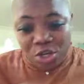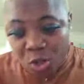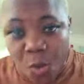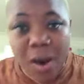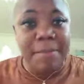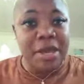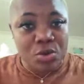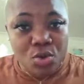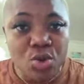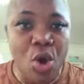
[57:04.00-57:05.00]
He no one may
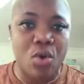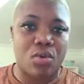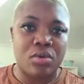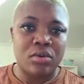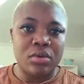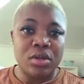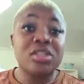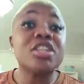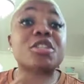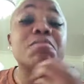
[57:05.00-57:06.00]
you know.
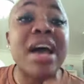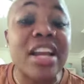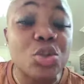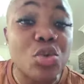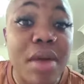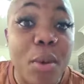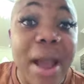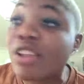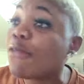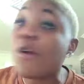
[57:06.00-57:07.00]
This married women,
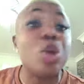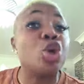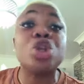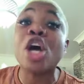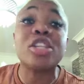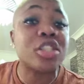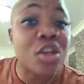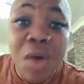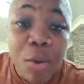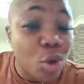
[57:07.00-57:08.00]
where they follow,
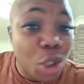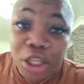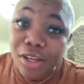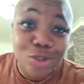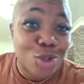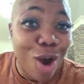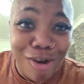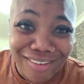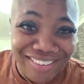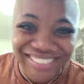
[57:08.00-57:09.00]
nothing where will not they
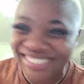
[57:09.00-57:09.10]
talk.